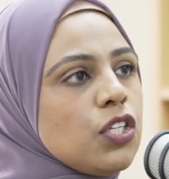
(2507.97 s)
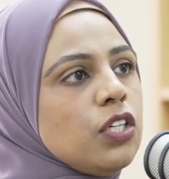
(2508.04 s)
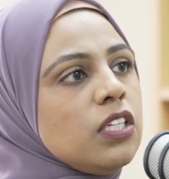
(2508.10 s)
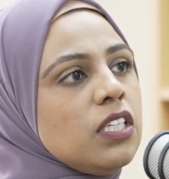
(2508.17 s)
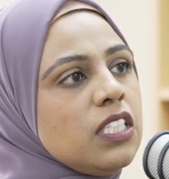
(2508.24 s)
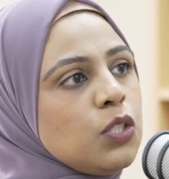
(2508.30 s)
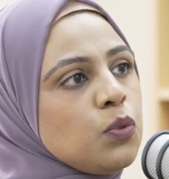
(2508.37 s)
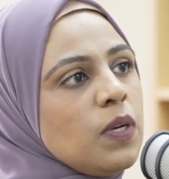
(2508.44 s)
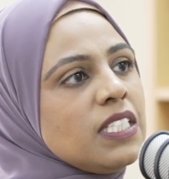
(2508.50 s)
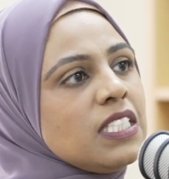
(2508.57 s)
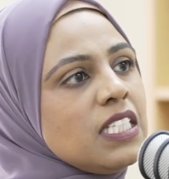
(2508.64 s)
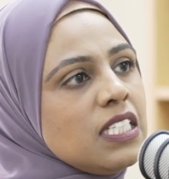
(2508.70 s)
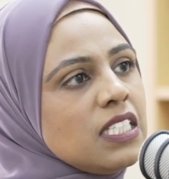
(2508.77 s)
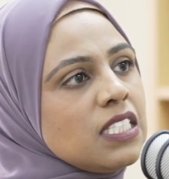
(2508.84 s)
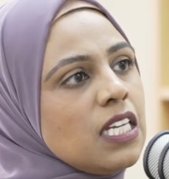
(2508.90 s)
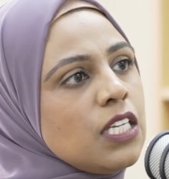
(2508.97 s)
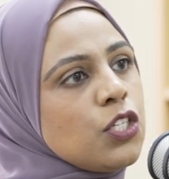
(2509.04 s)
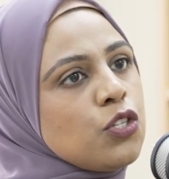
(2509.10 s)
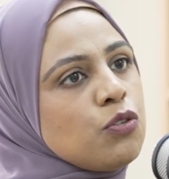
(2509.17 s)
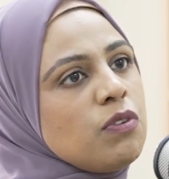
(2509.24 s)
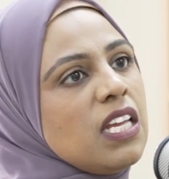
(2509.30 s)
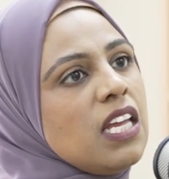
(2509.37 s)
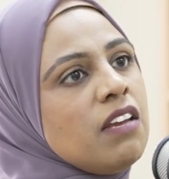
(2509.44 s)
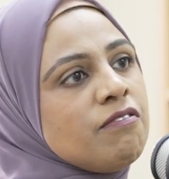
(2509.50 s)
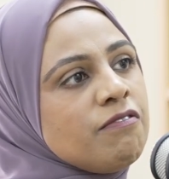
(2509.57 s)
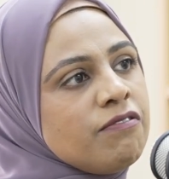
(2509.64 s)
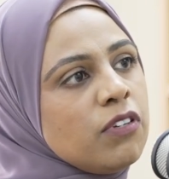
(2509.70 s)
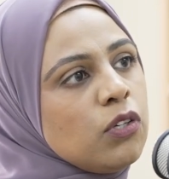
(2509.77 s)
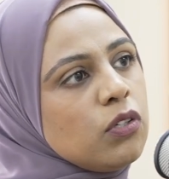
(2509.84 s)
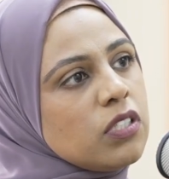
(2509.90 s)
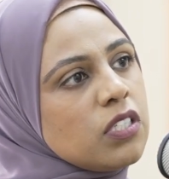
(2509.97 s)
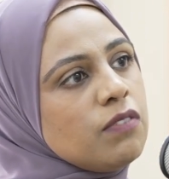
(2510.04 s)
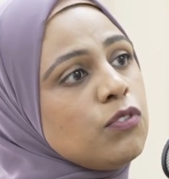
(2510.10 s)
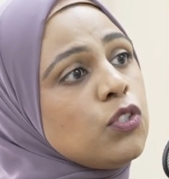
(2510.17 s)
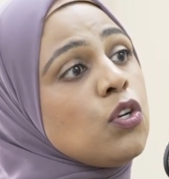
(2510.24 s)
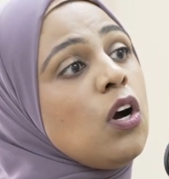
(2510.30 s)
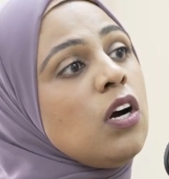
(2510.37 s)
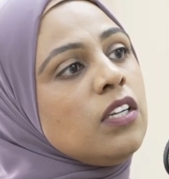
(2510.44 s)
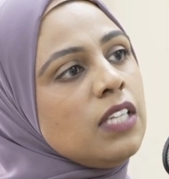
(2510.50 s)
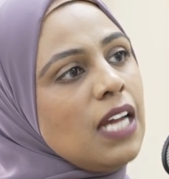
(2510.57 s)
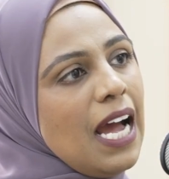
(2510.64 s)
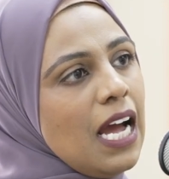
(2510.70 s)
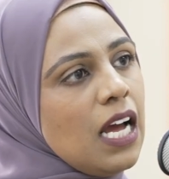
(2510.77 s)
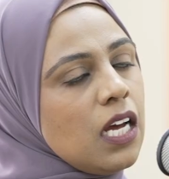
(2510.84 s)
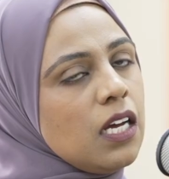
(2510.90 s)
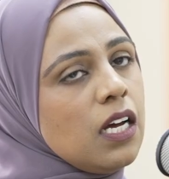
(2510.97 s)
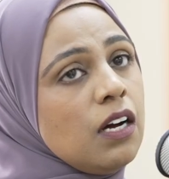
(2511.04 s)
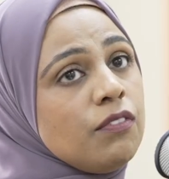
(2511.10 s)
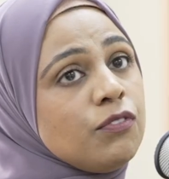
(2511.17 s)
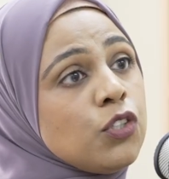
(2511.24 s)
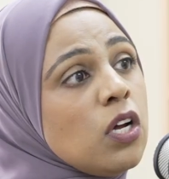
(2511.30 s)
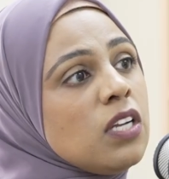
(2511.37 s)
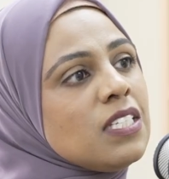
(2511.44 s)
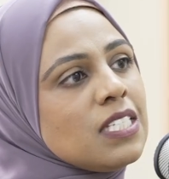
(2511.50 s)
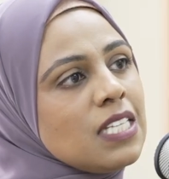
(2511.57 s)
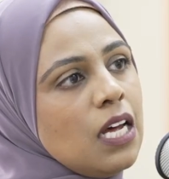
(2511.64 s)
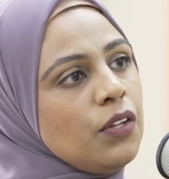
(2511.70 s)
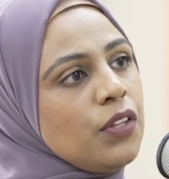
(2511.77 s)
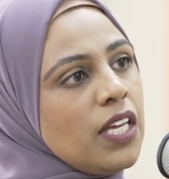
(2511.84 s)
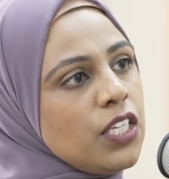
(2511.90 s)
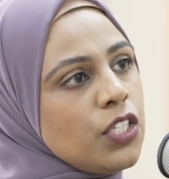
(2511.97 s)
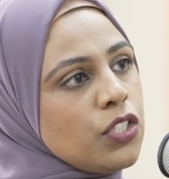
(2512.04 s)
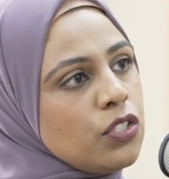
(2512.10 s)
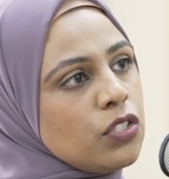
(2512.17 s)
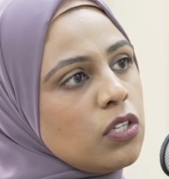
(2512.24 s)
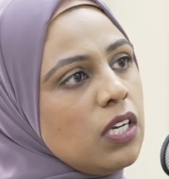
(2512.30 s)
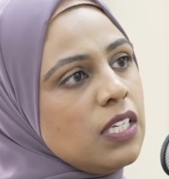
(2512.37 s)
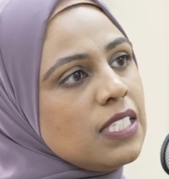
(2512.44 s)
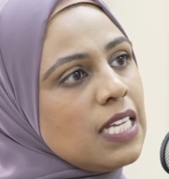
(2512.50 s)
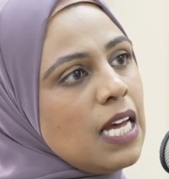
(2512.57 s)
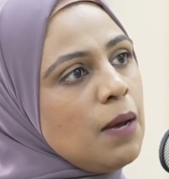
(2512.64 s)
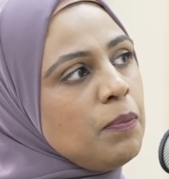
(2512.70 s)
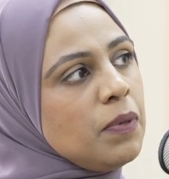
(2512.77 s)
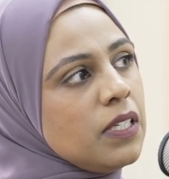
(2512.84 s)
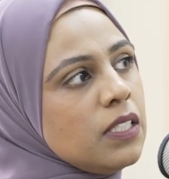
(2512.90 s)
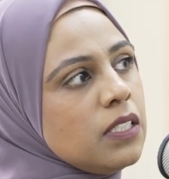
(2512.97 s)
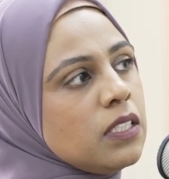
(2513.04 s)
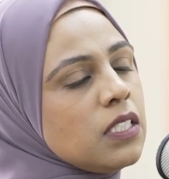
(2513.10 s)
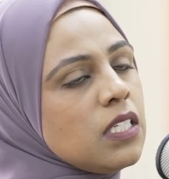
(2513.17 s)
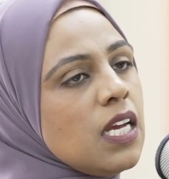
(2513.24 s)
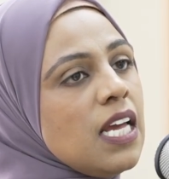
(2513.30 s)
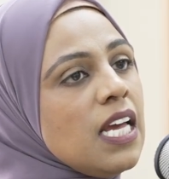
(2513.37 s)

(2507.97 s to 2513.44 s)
early 20th century influx of non-South Asian scholars happened,